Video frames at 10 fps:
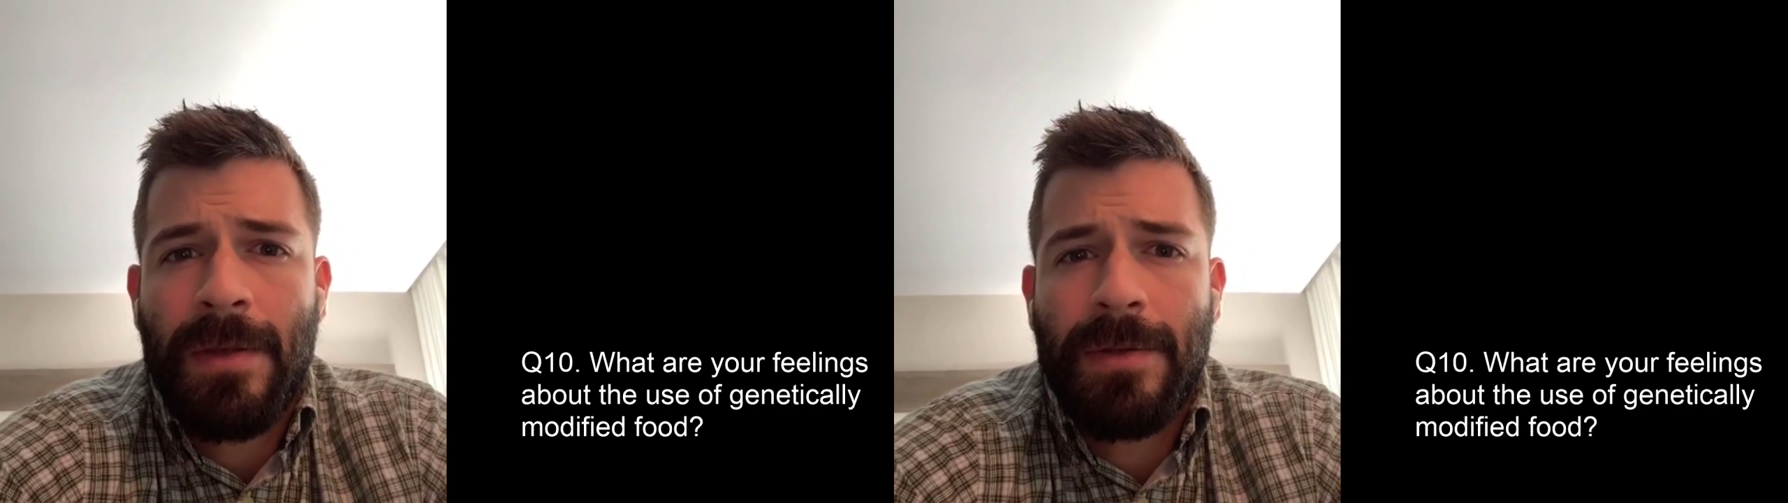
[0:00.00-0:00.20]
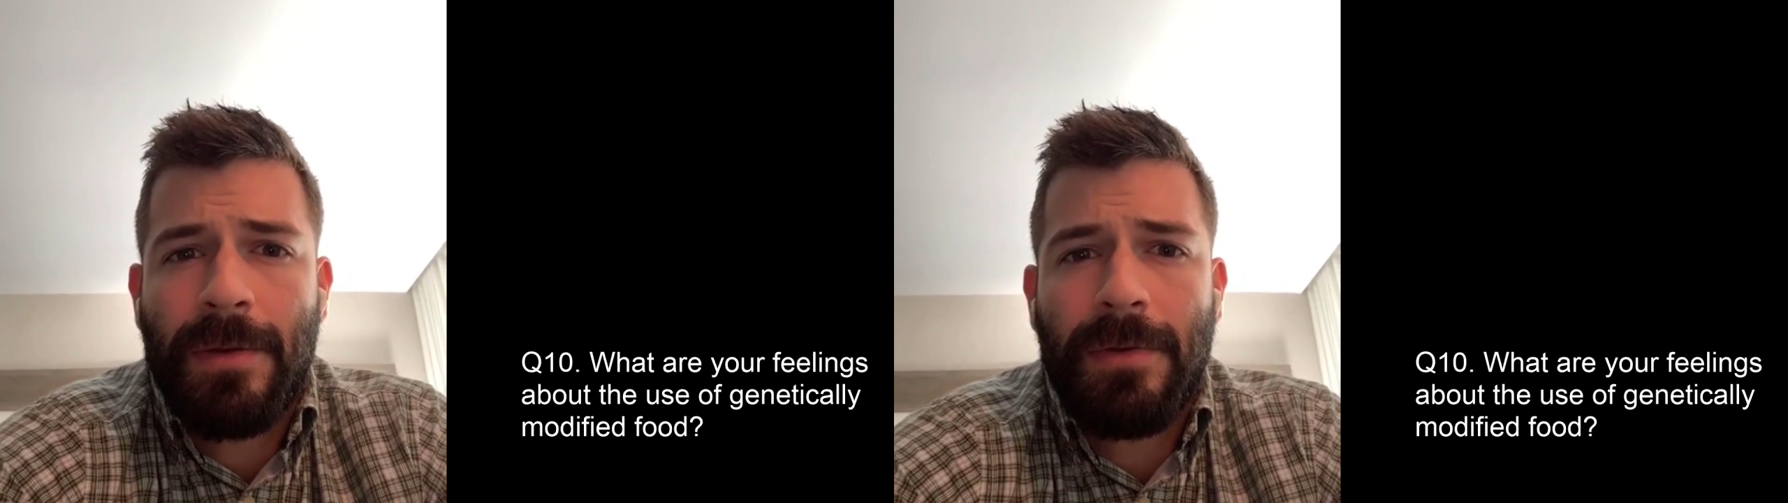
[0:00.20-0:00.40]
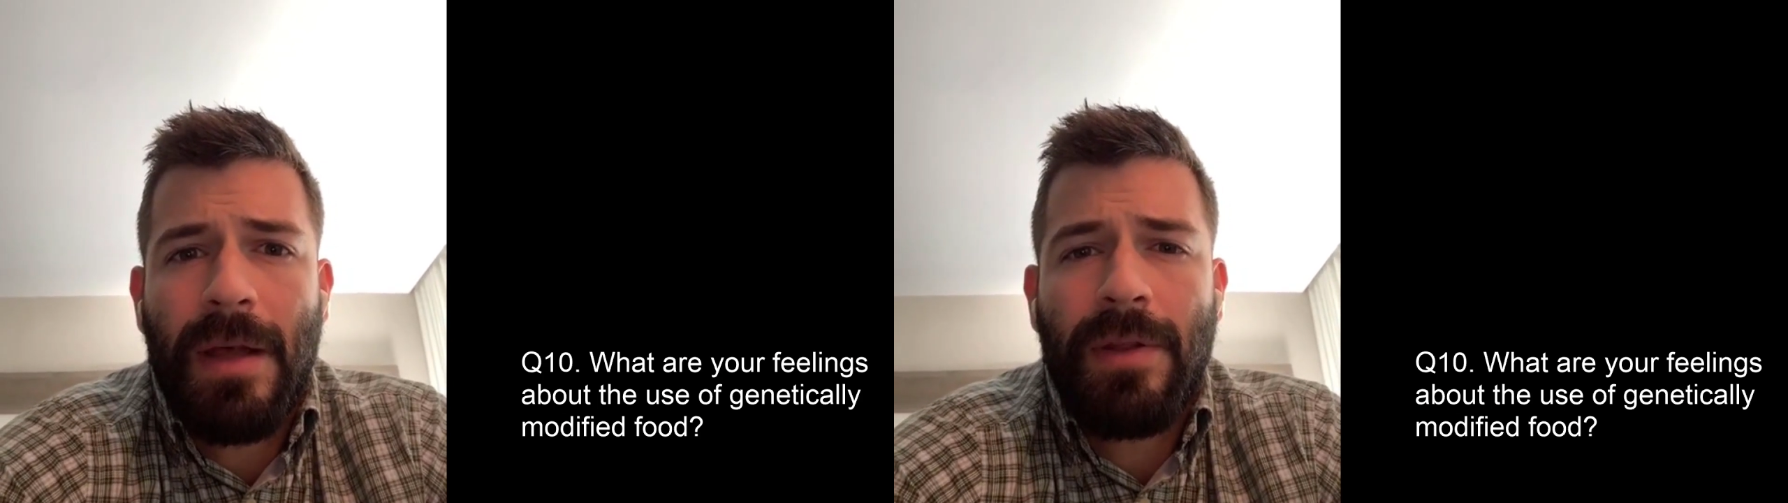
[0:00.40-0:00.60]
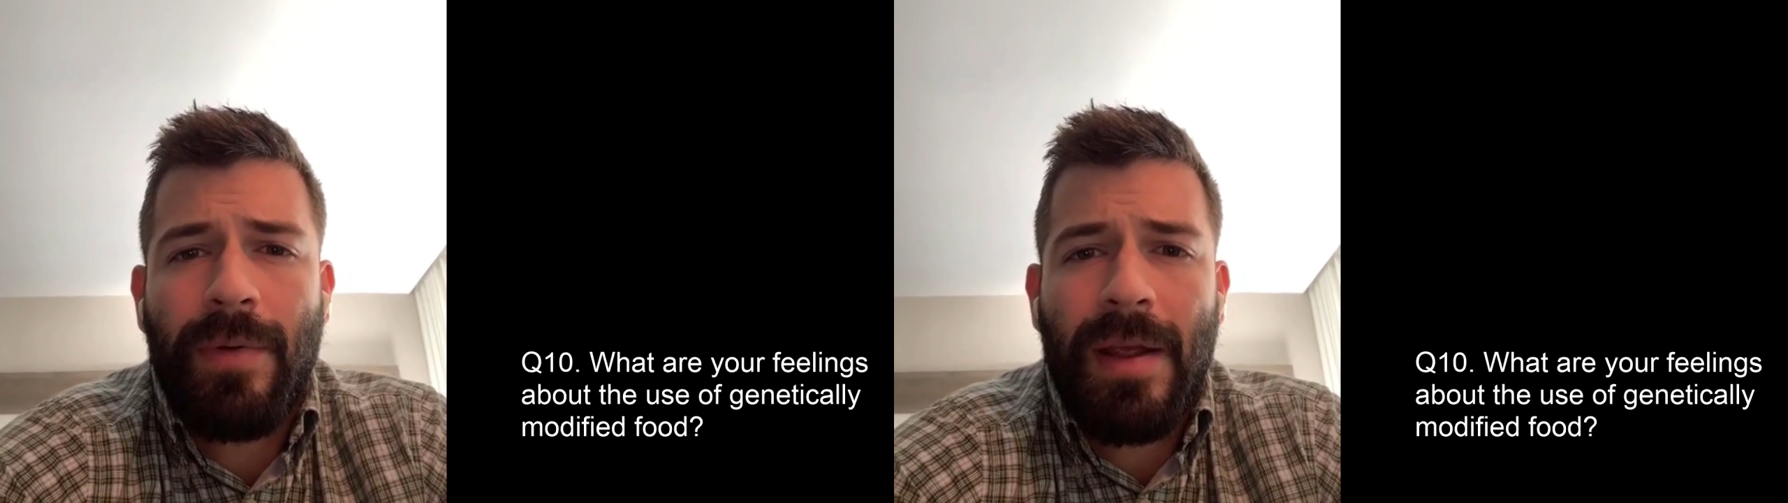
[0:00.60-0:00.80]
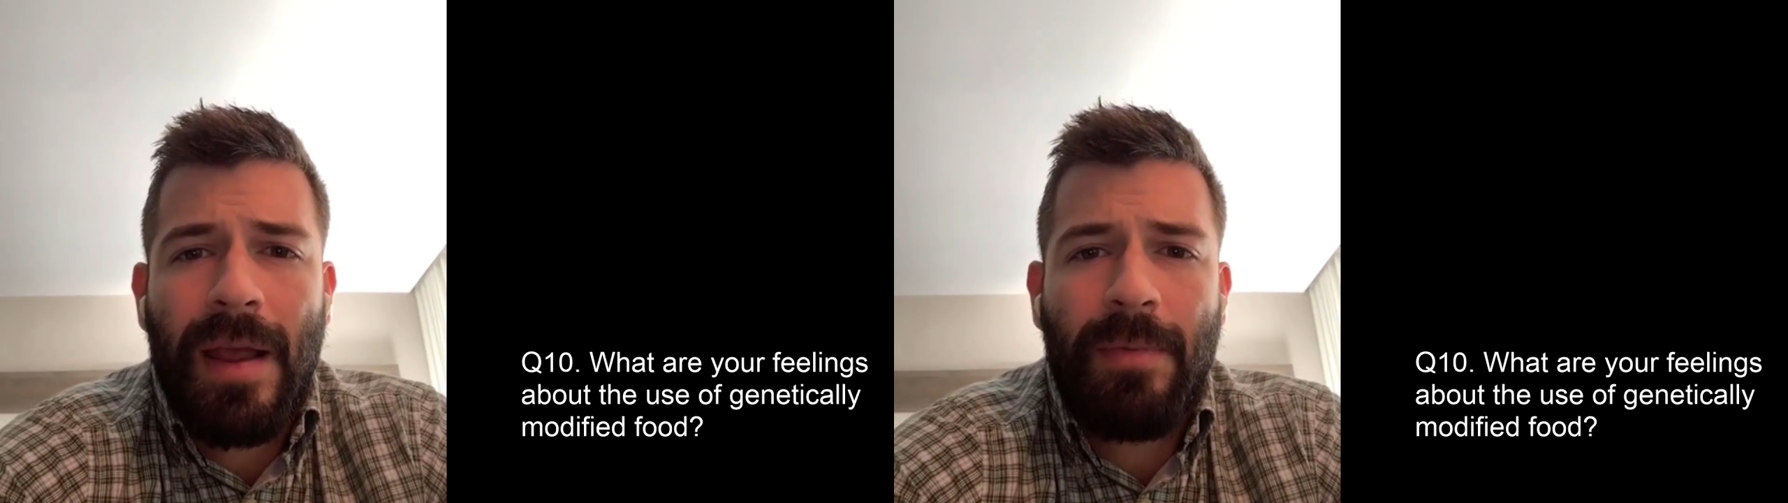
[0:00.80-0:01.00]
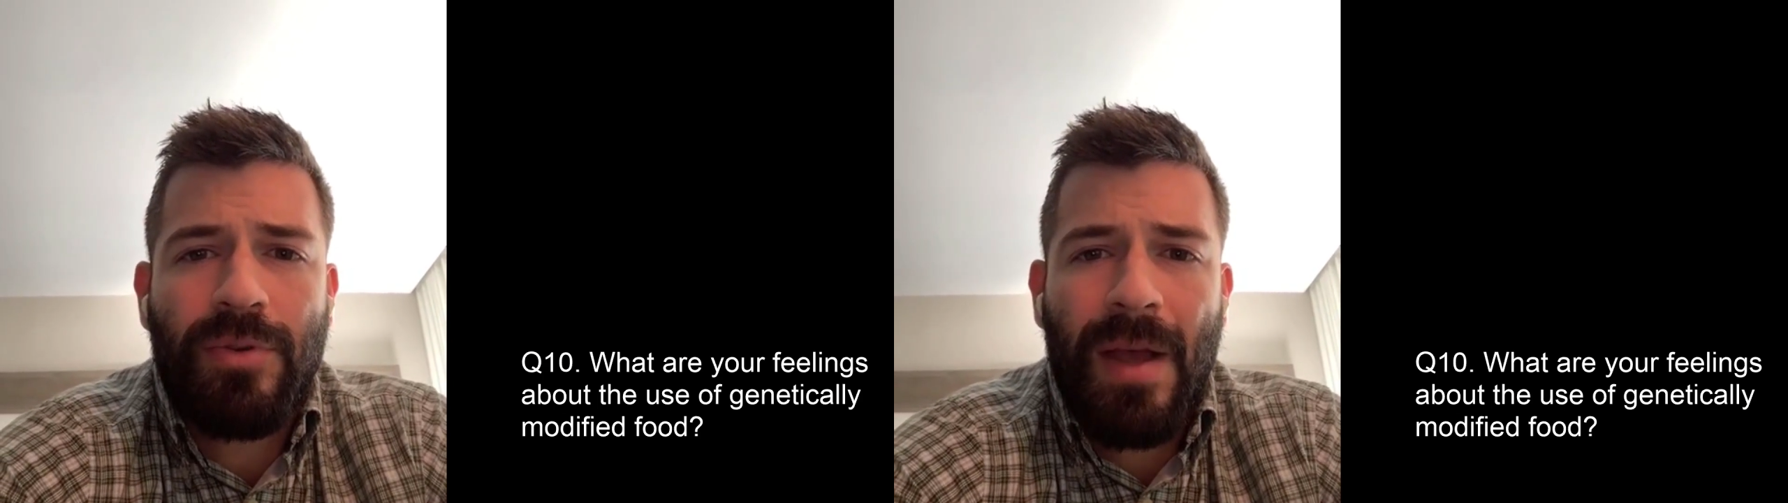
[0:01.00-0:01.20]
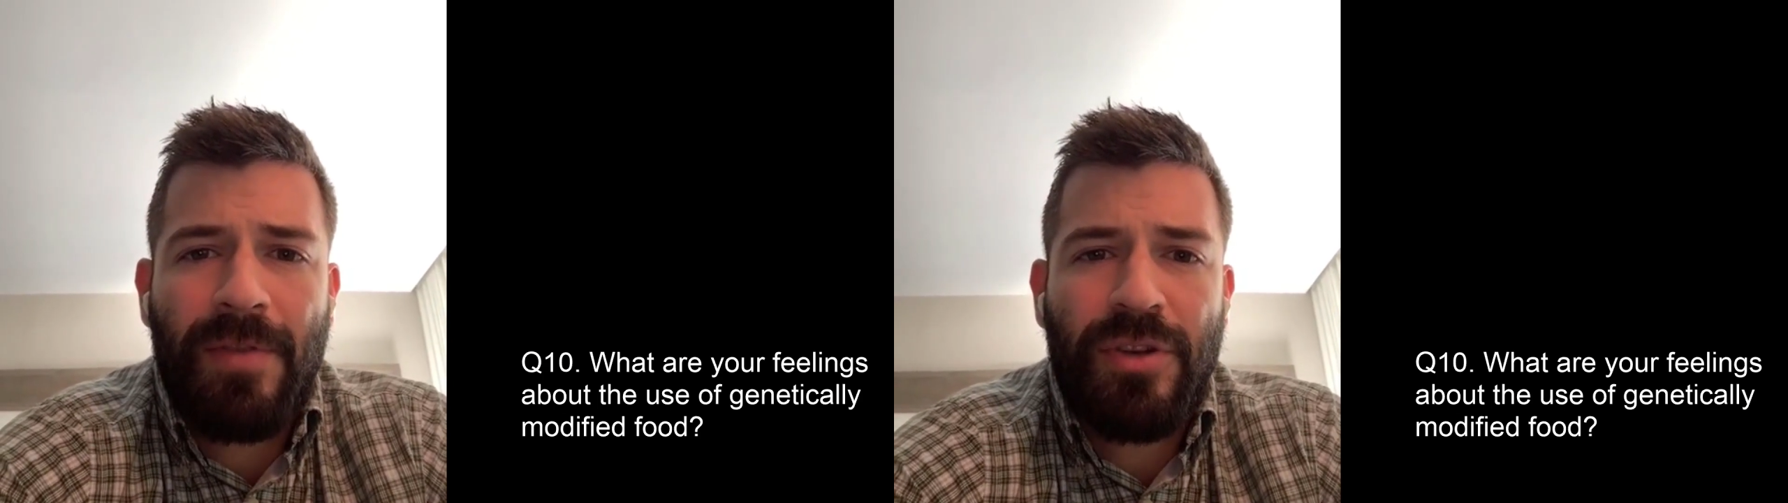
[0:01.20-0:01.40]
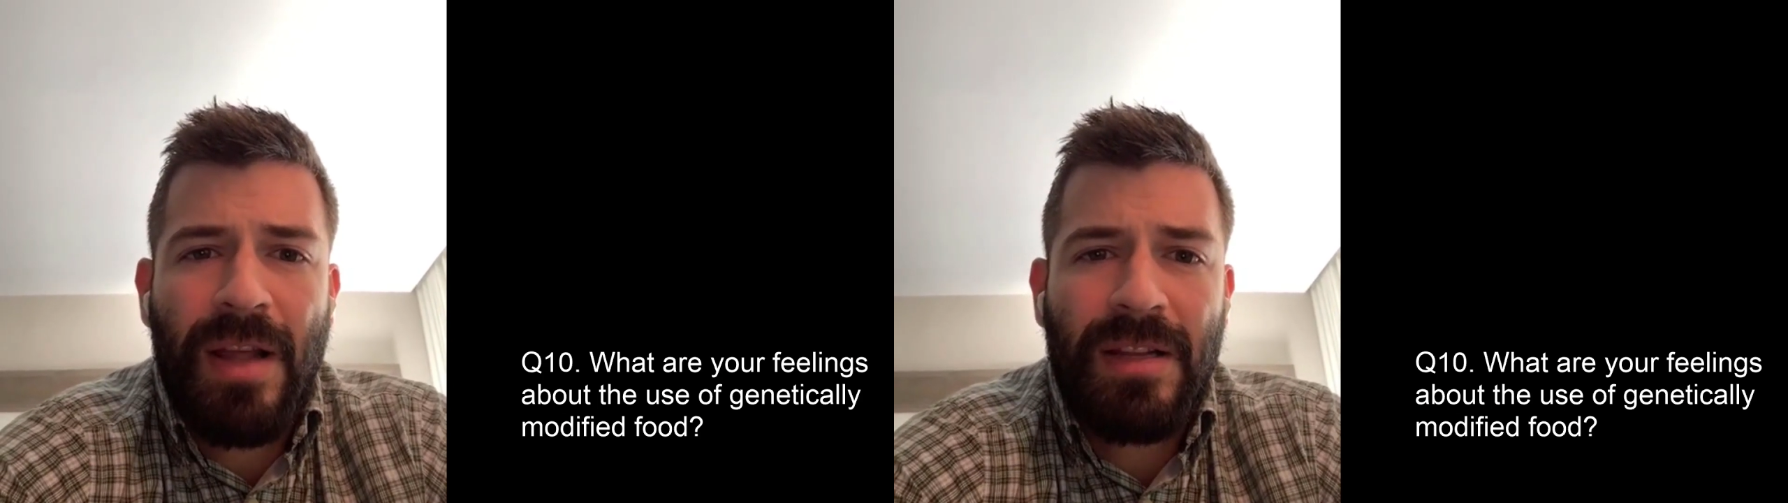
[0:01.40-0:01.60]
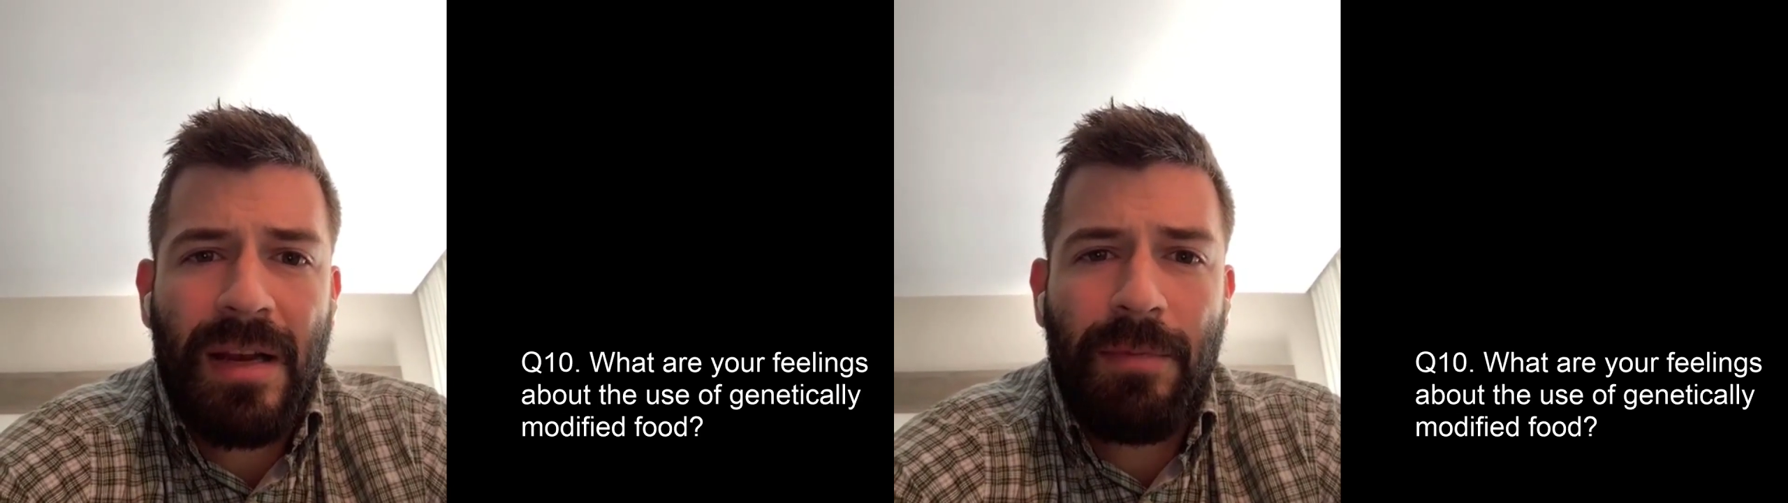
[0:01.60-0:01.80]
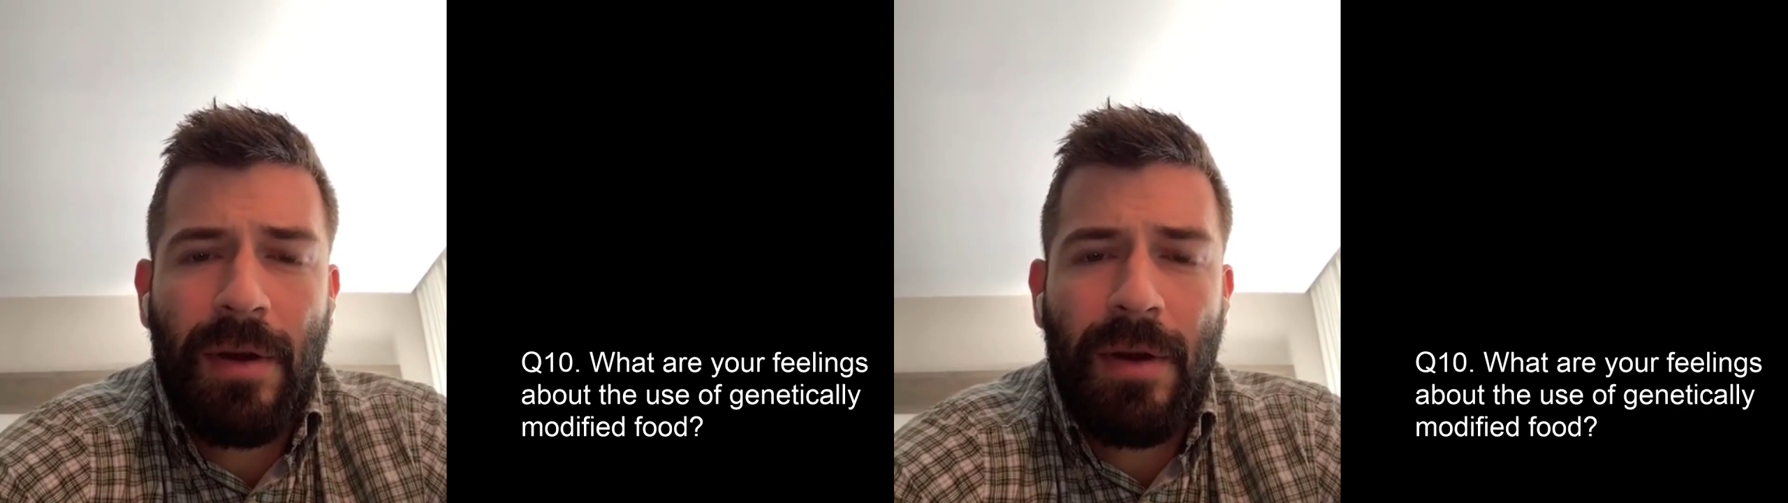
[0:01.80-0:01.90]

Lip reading: So now that we are able to have genetically